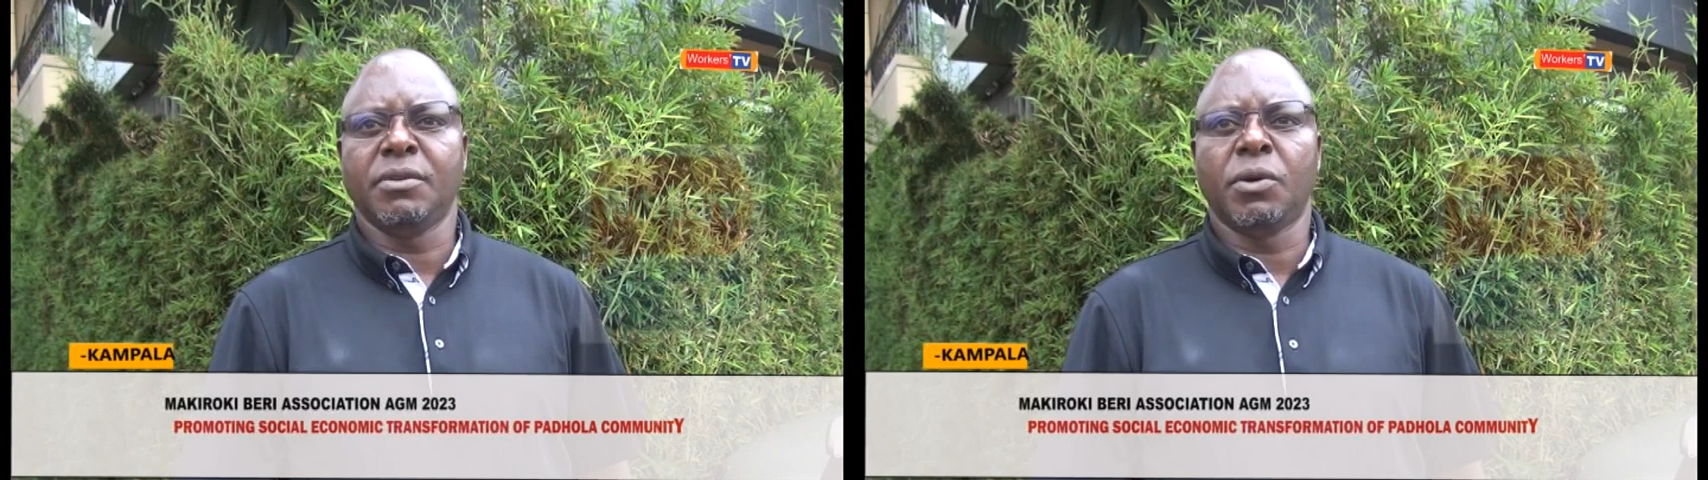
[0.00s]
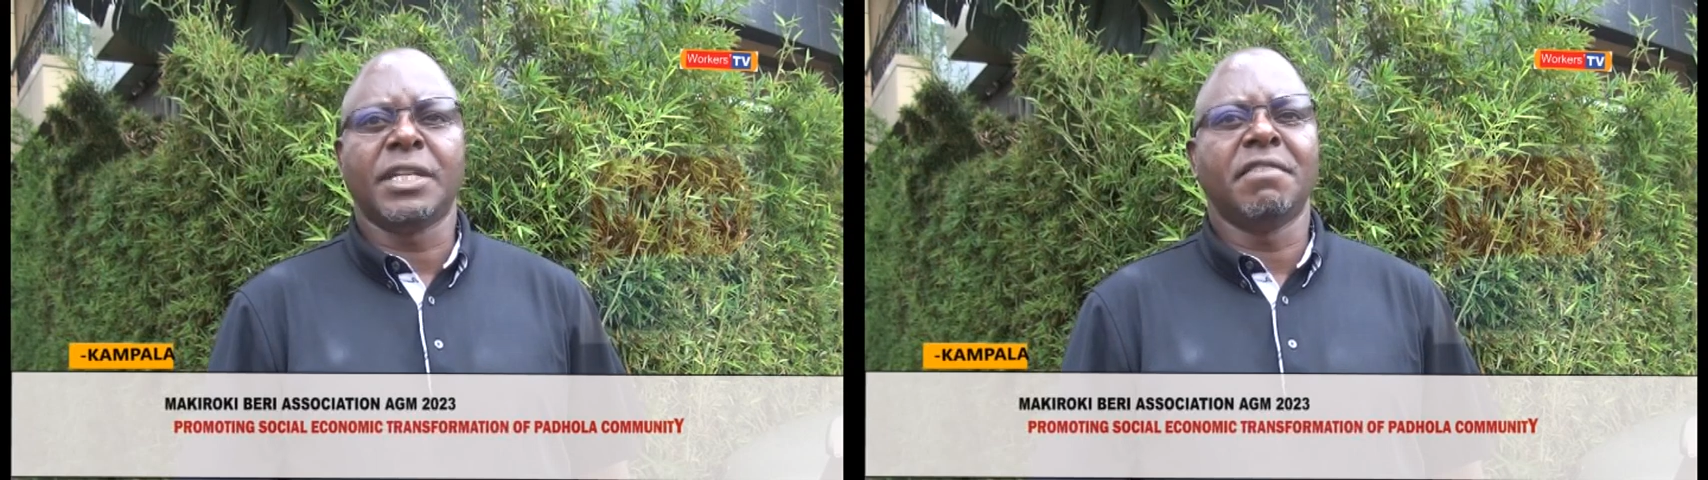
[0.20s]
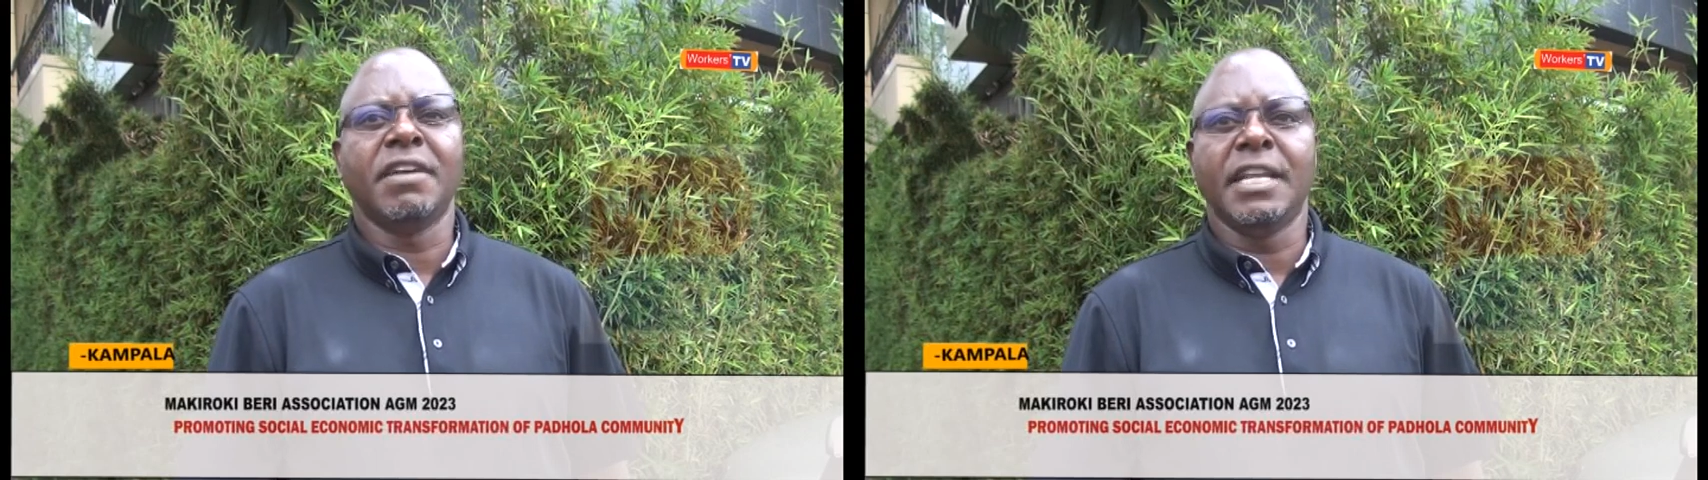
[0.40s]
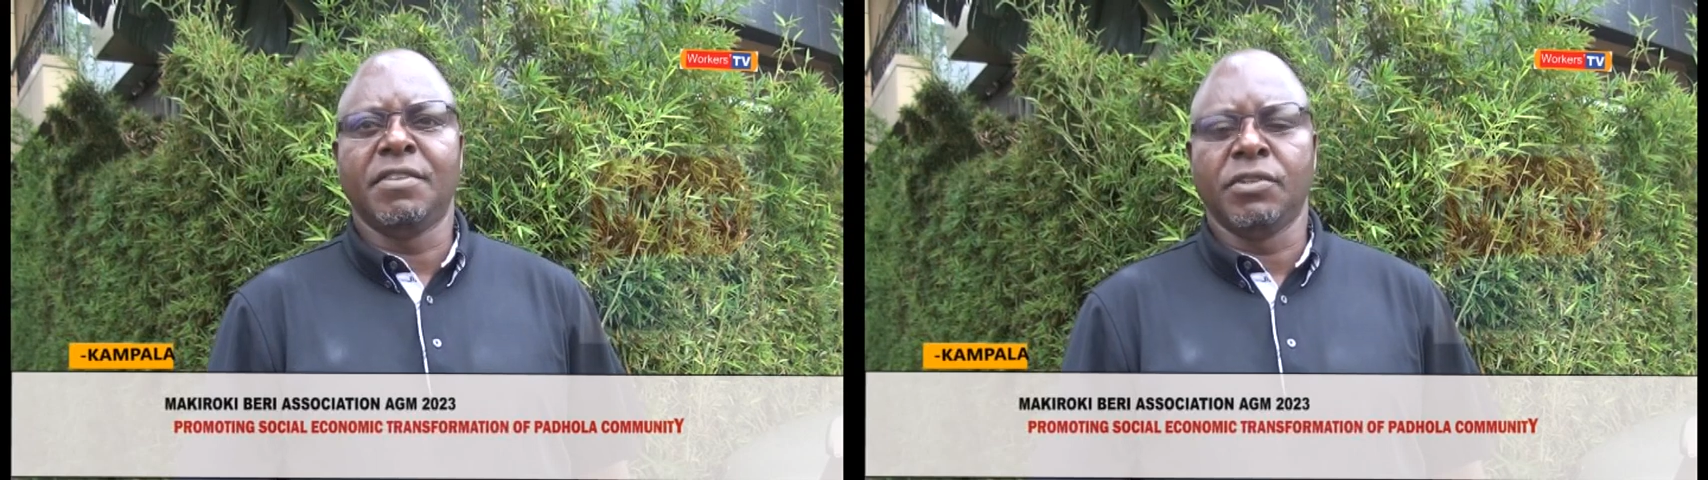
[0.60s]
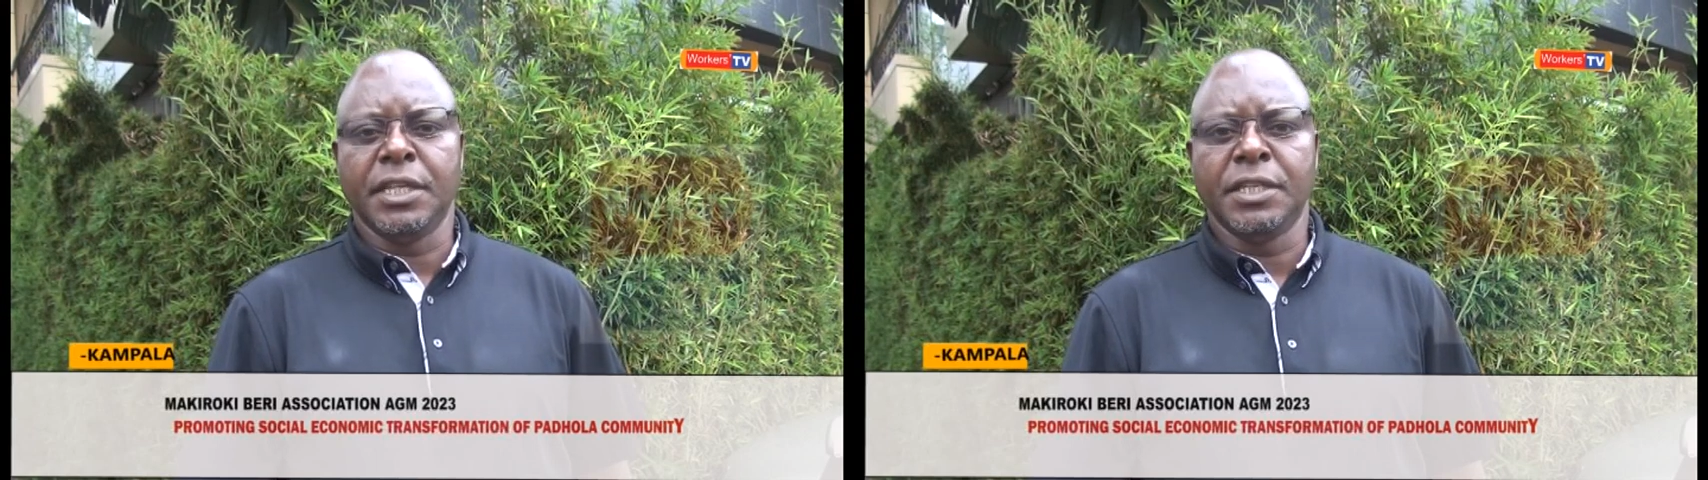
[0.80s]
whatever
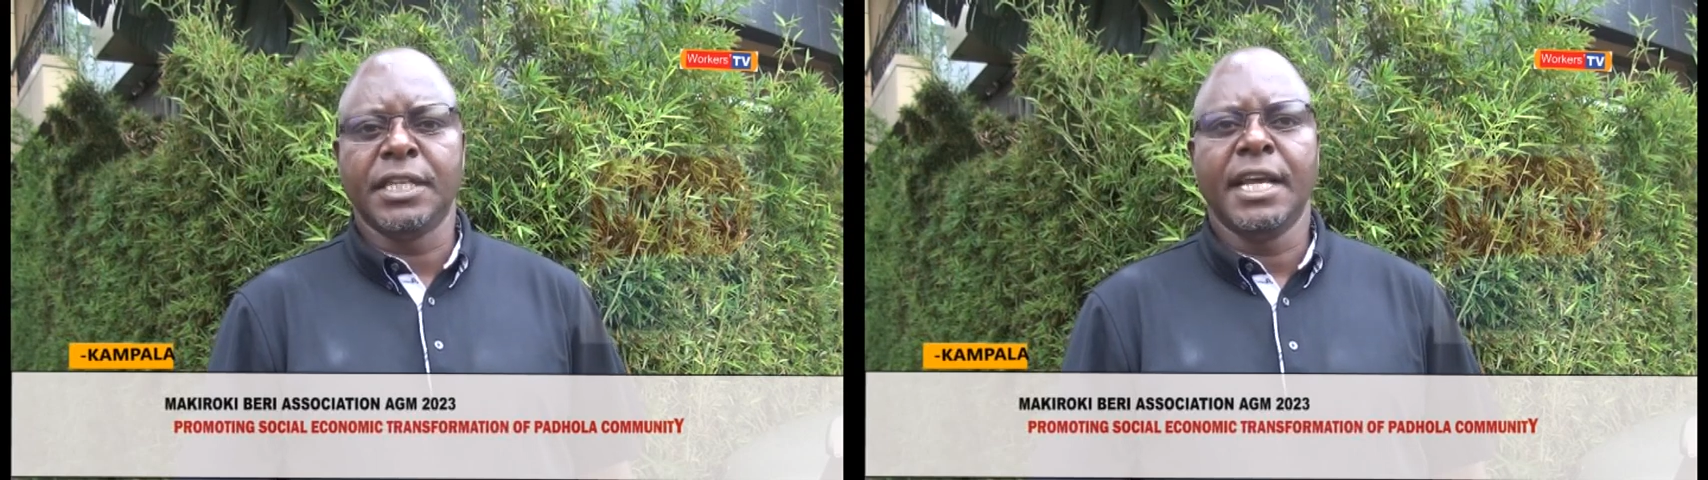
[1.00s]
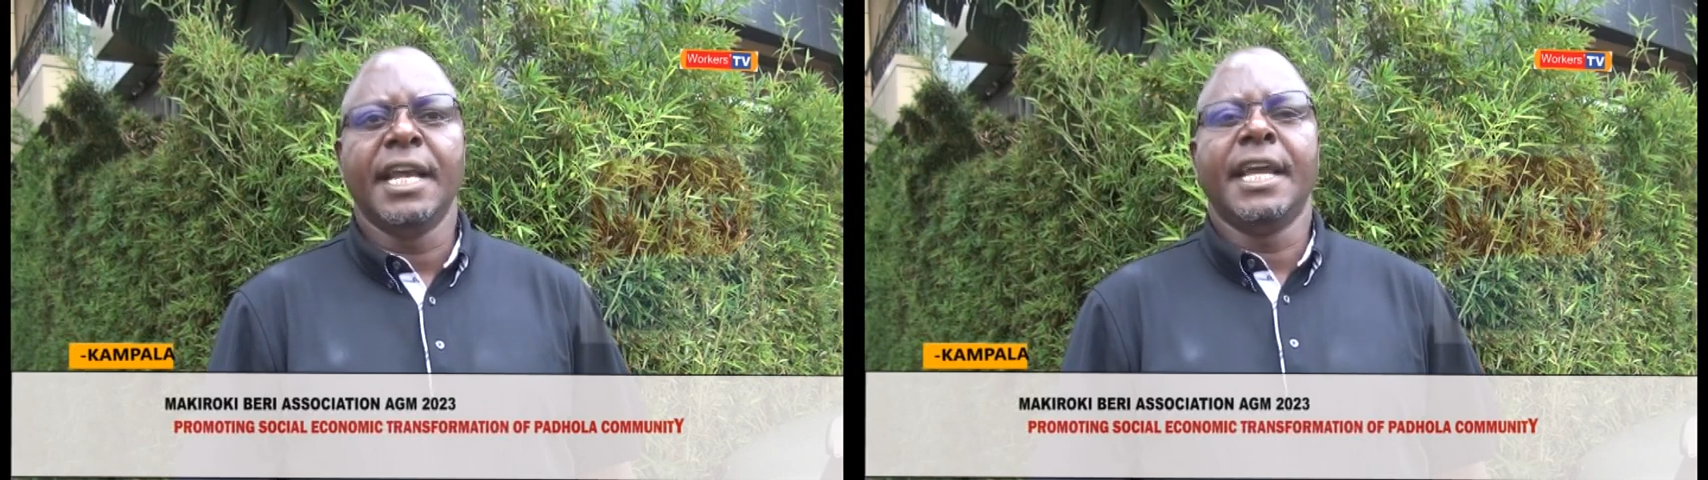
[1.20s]
little it is,